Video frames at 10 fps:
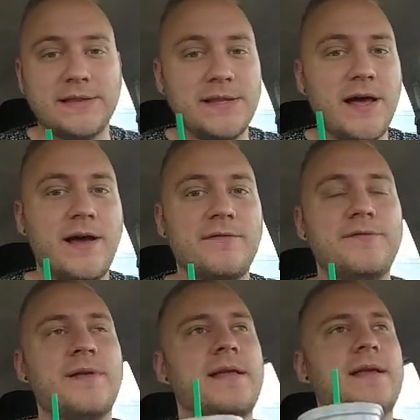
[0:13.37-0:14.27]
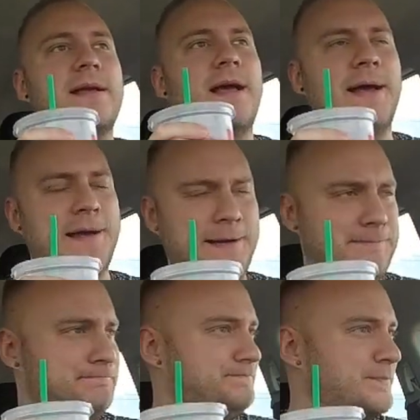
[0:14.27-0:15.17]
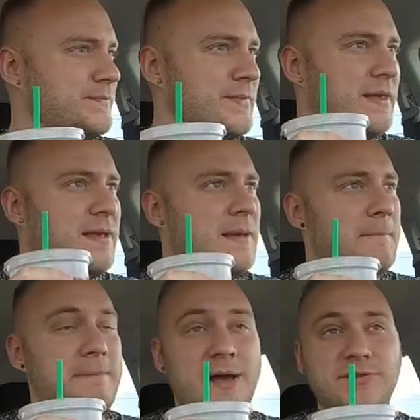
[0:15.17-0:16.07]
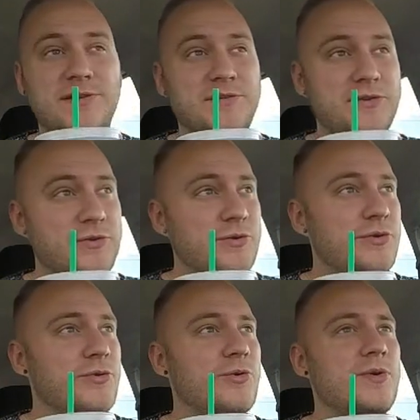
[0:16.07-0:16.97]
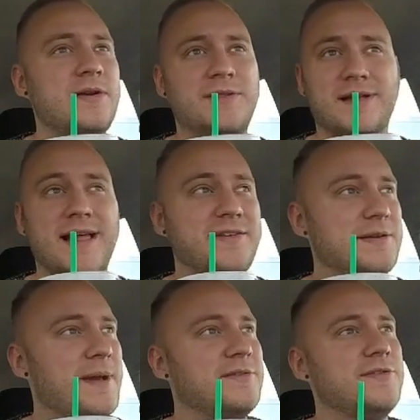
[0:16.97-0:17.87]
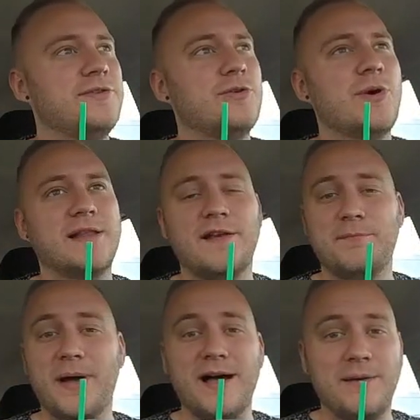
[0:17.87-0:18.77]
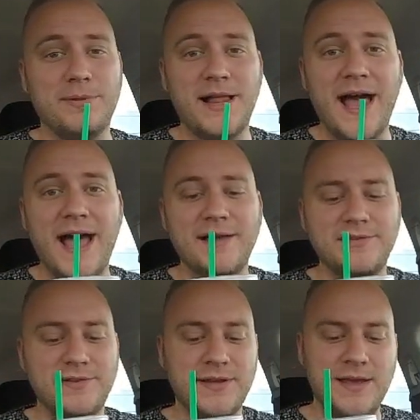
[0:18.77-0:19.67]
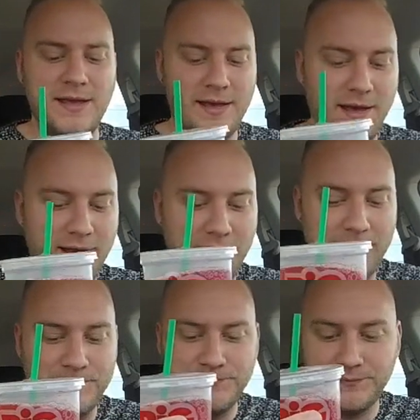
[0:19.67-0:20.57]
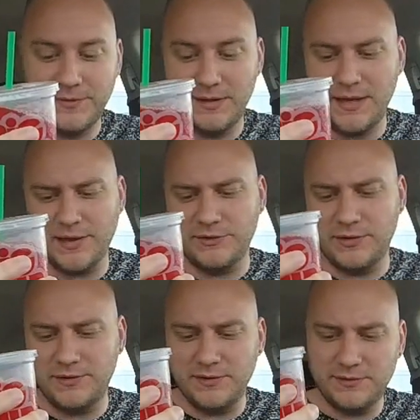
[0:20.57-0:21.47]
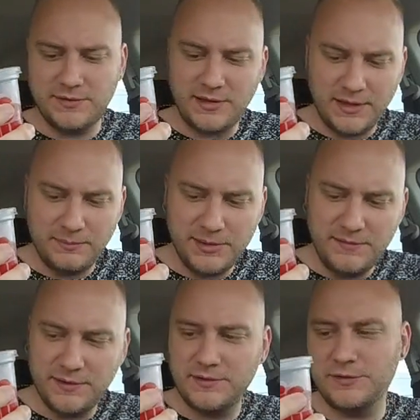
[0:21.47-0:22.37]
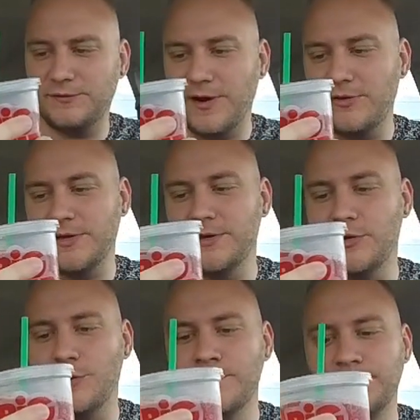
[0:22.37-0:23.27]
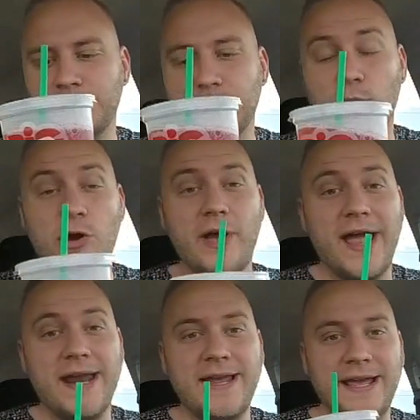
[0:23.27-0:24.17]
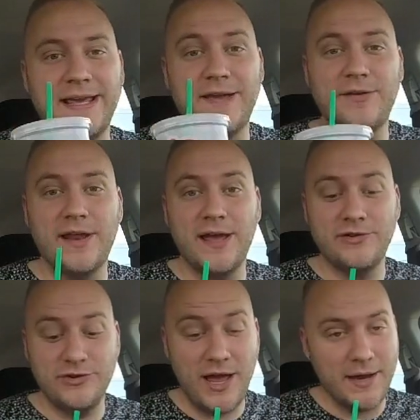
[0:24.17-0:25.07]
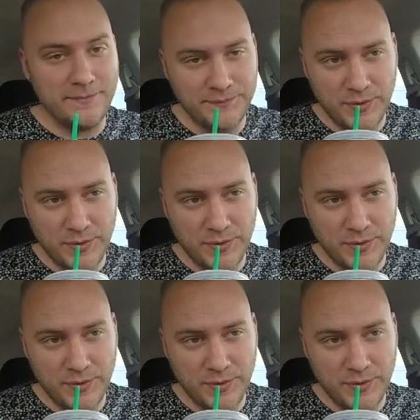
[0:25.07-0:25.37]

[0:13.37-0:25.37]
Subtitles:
I love Mountain Dew, the classic Mountain Dew. I love Baja Blast. So this is, I believe this is fairly new, so we'll go ahead and give it a shot.